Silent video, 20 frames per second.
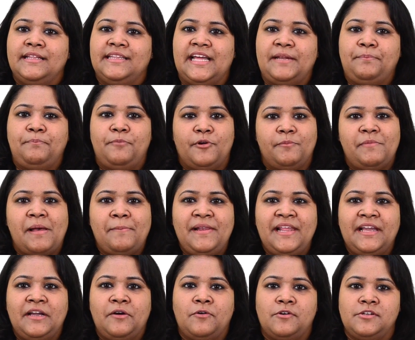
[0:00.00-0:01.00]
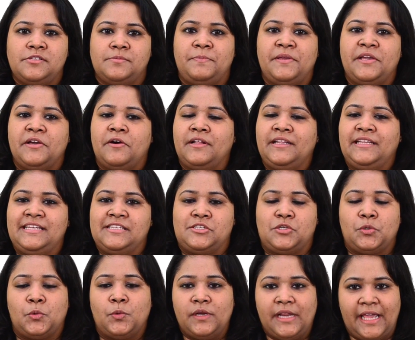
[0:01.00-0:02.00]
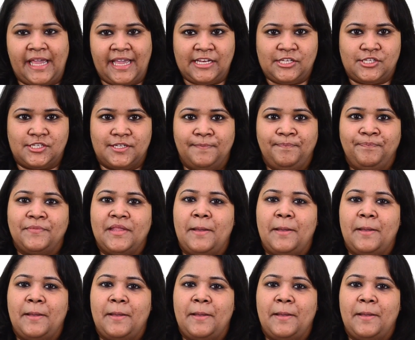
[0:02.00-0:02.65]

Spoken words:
that probably goes beyond the Stone Age.